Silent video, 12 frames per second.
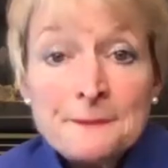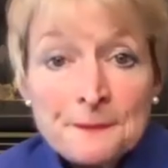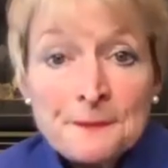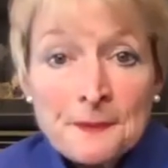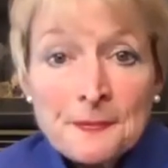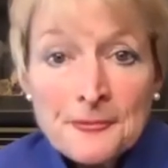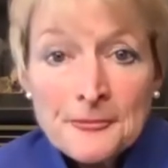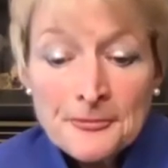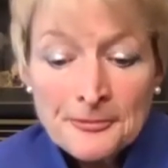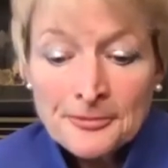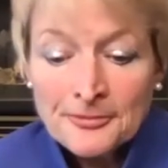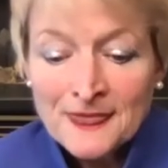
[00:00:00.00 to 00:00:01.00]

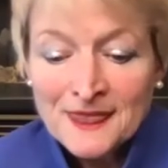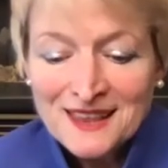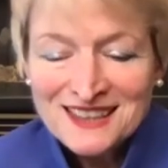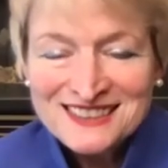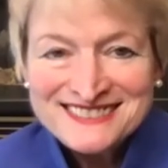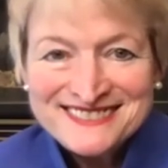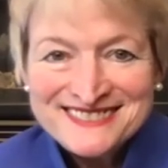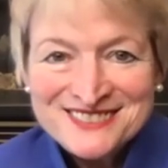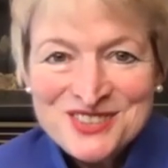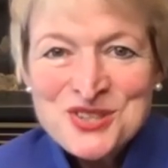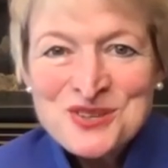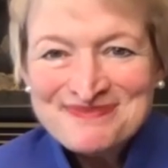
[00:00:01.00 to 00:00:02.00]
talk about
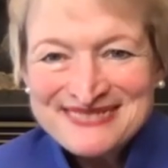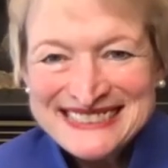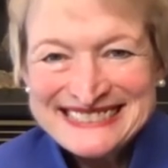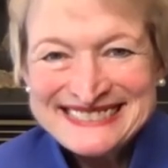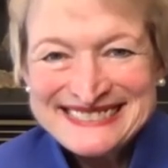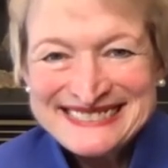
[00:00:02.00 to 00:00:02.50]
entrepreneurship. And